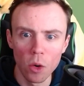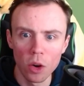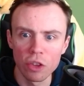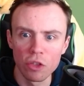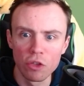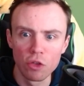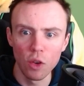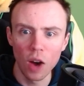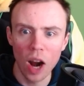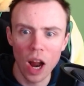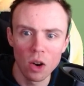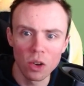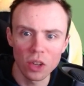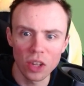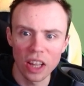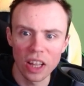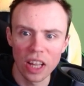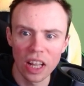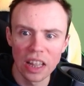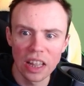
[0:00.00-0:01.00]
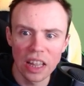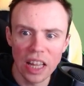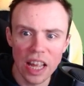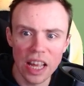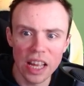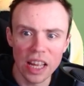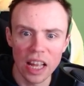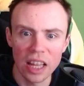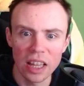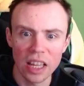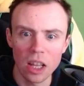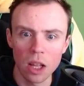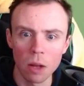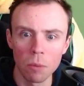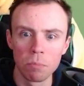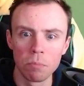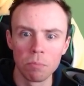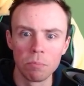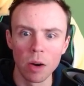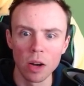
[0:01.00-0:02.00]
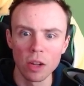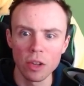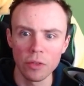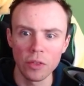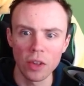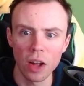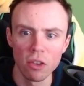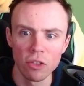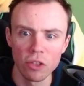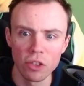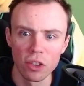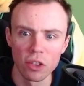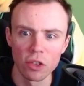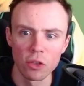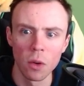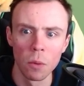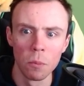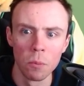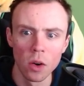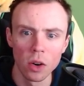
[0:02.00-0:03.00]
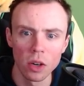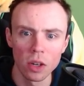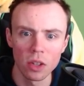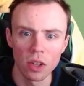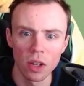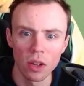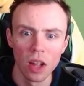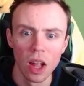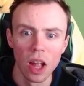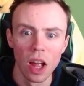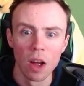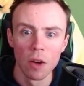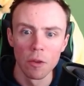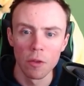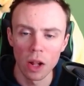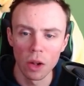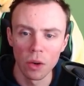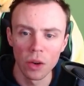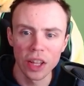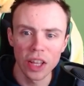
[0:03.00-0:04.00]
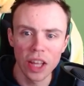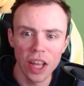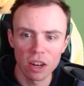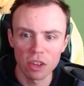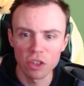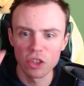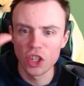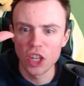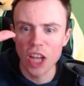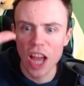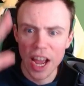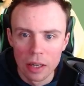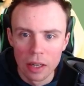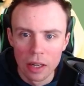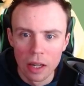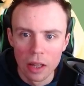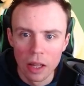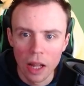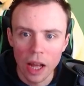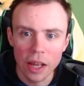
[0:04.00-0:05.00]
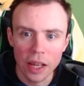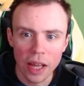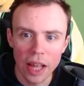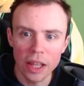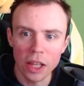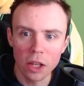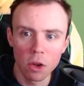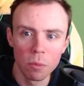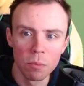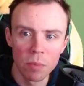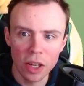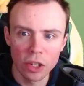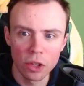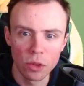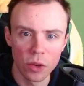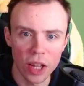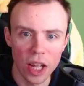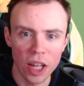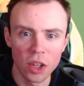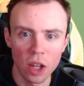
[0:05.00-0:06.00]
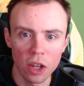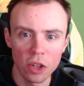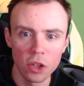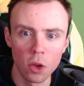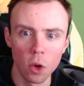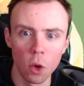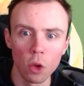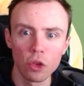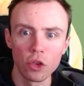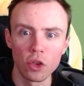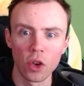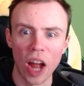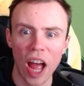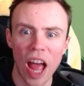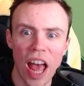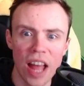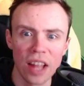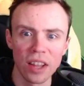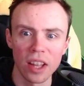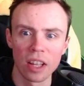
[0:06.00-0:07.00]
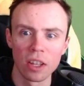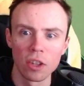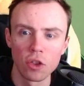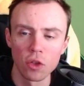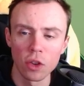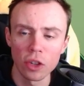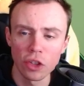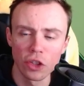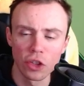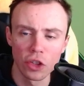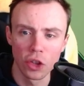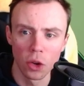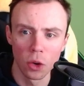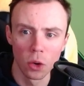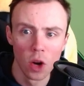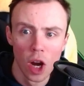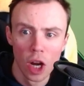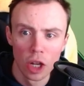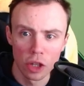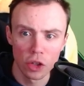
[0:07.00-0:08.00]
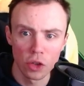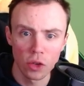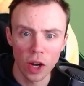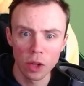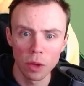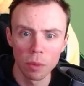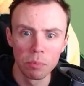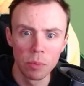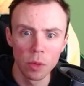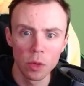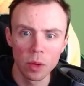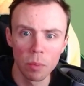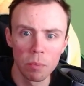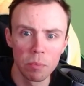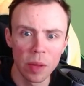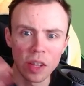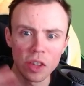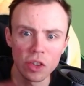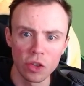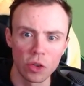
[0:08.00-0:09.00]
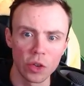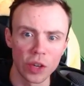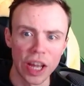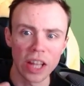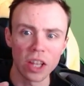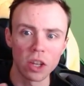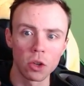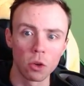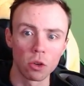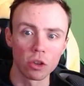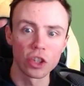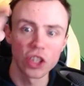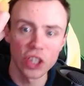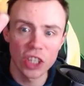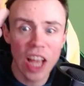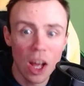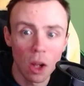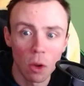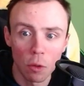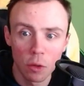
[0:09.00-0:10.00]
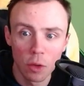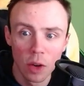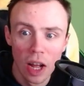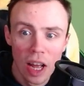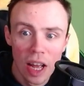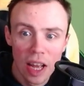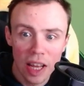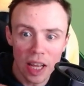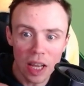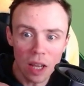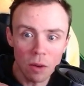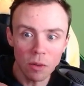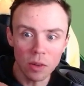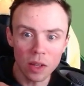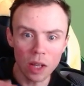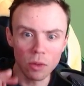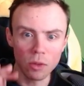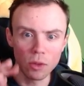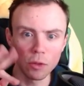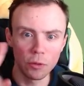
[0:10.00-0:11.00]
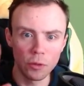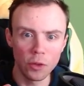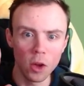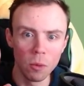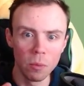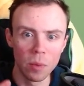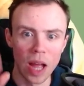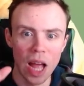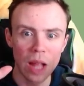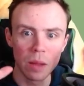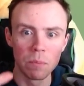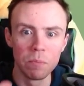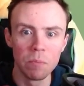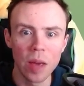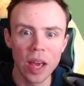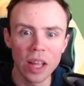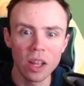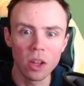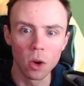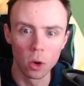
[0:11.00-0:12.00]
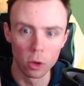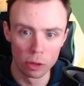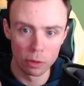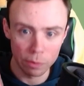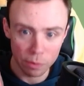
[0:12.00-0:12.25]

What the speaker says: drowned in a lake and that a bunch of counselors were murdered the following year, check. Like any good mystery, it doesn't hold your hand and trusts you to try to put the pieces together yourself. Even if the film had made her